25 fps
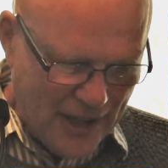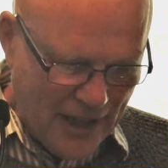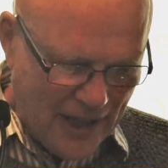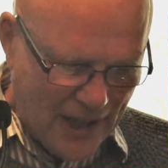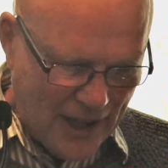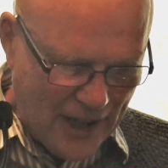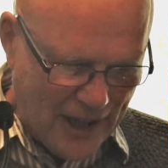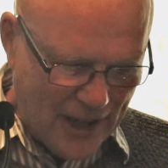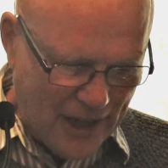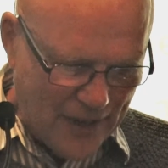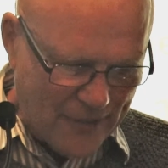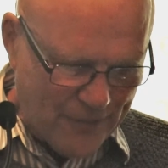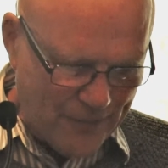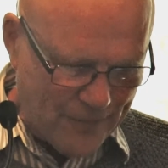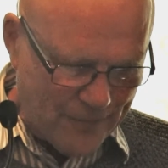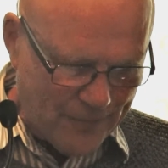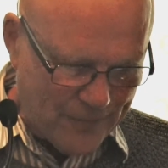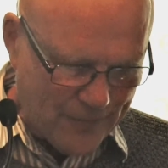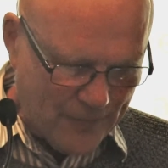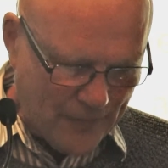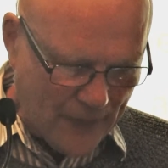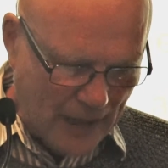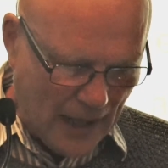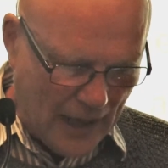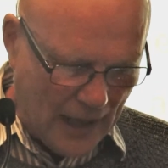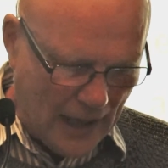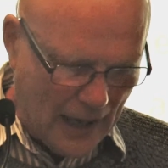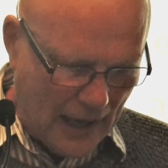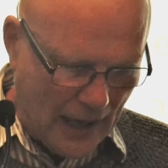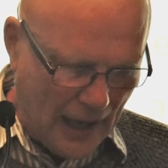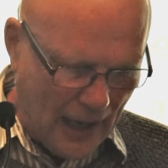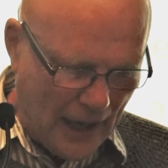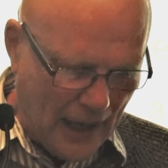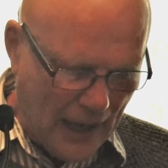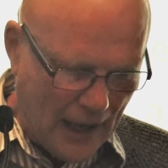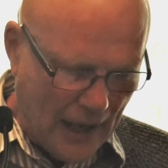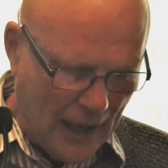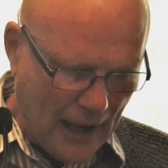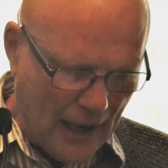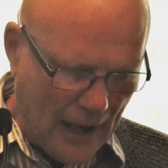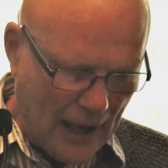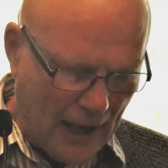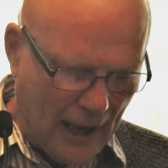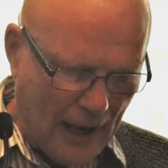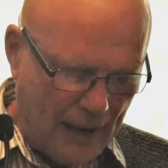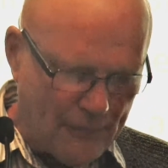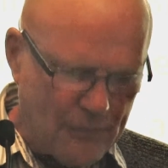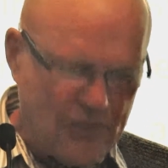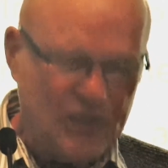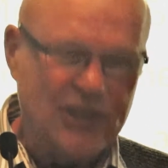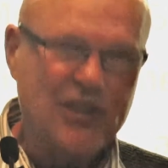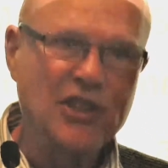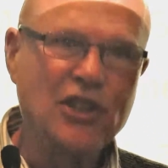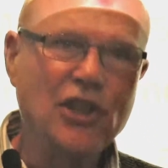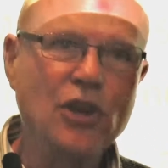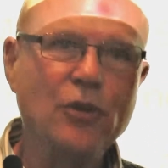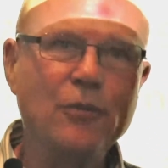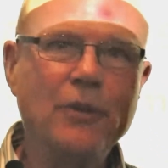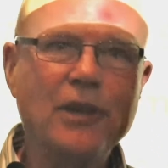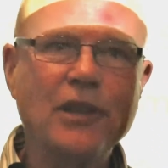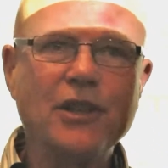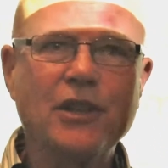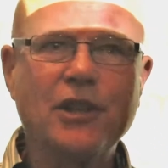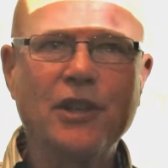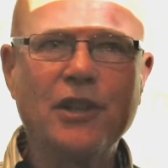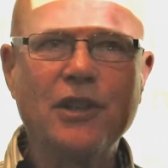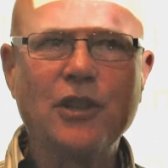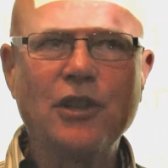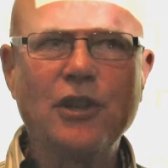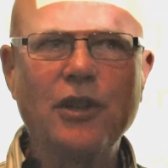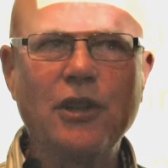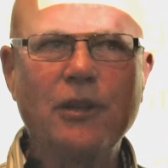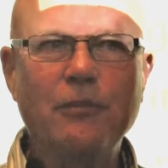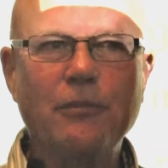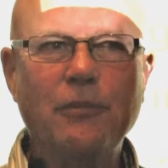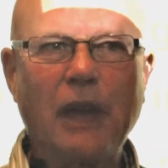I'm assuming that